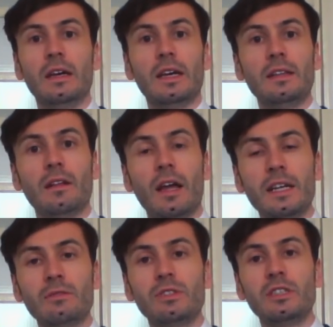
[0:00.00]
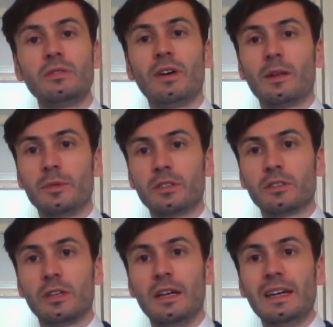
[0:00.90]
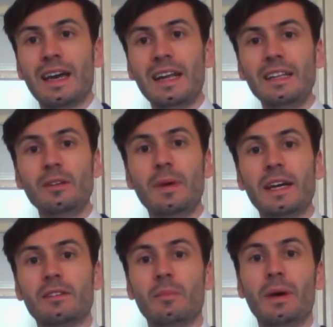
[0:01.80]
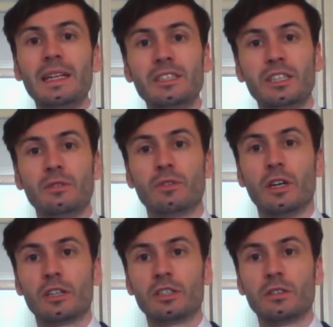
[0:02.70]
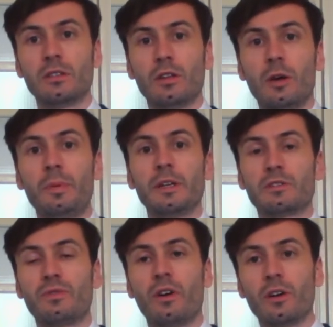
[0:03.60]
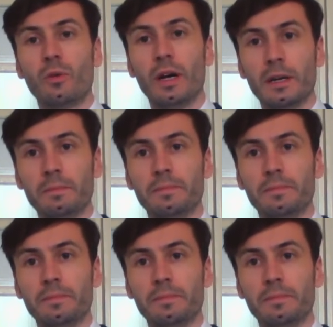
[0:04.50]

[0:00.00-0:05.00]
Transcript: In the light of these developments, any debate on balance sheet reduction appears far away.